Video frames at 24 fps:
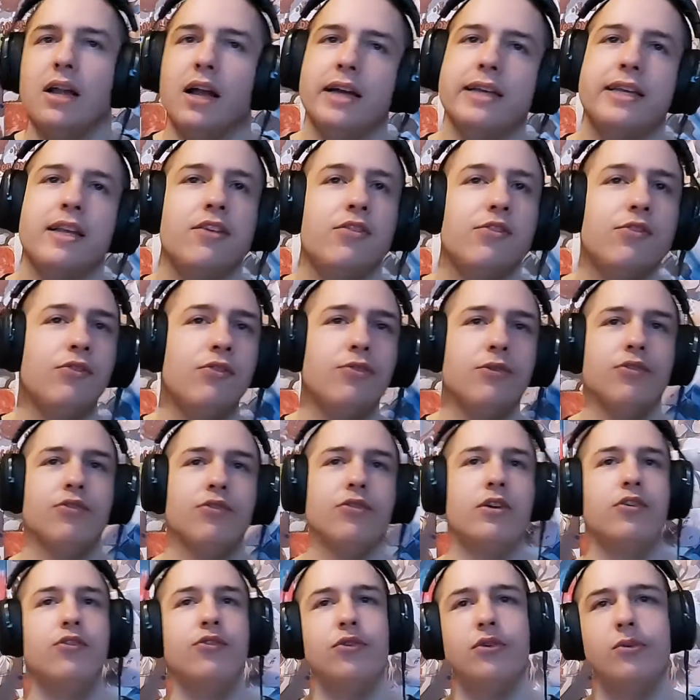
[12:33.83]
I guess to
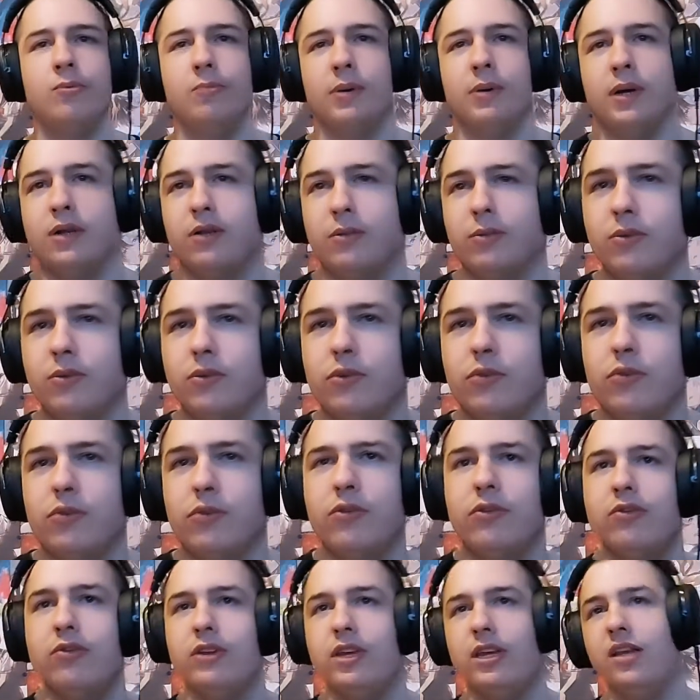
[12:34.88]
strangers, I show the part they want to
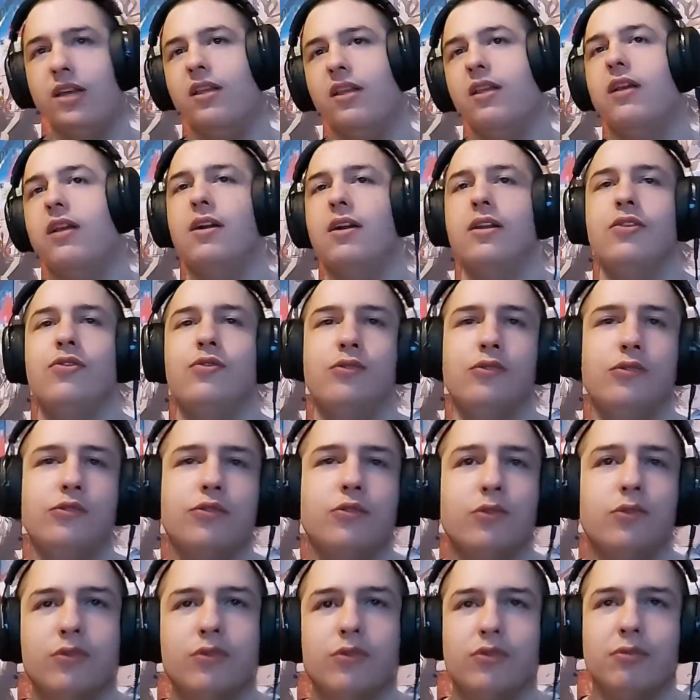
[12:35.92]
see. To those
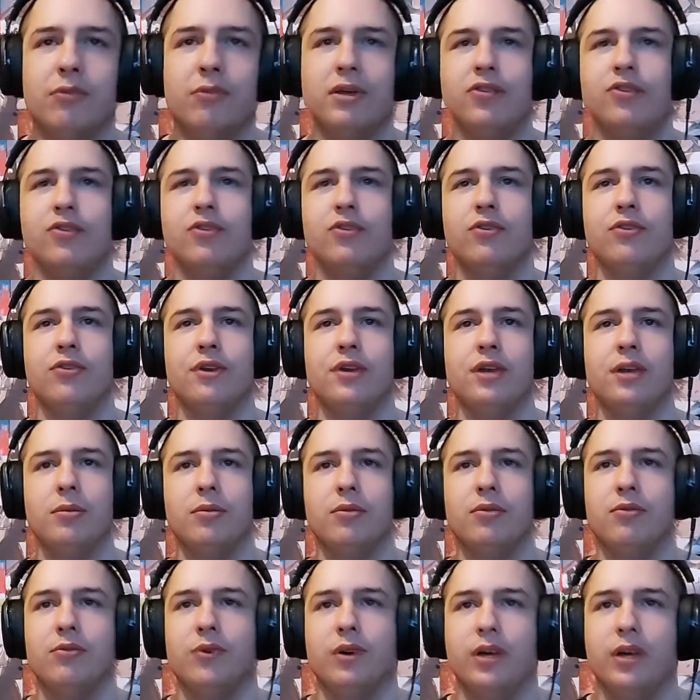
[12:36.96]
close to me, I show a solid
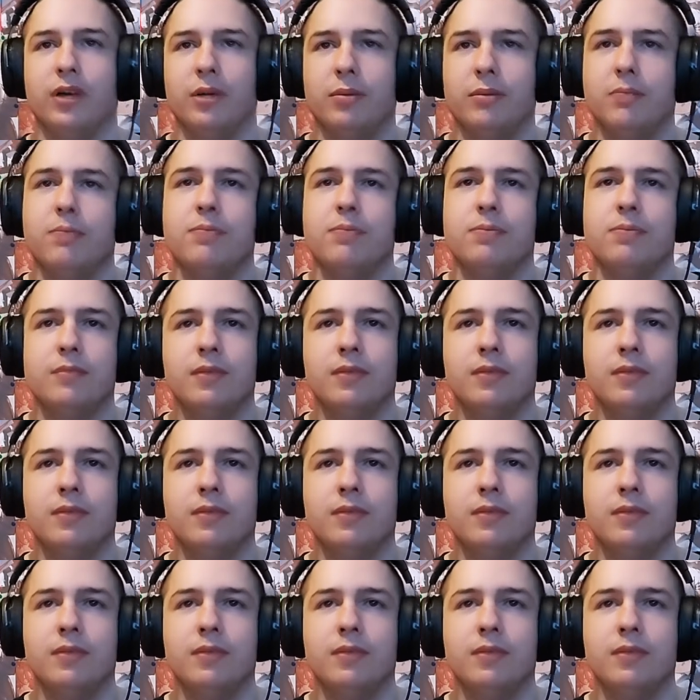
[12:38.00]
amount of who I am.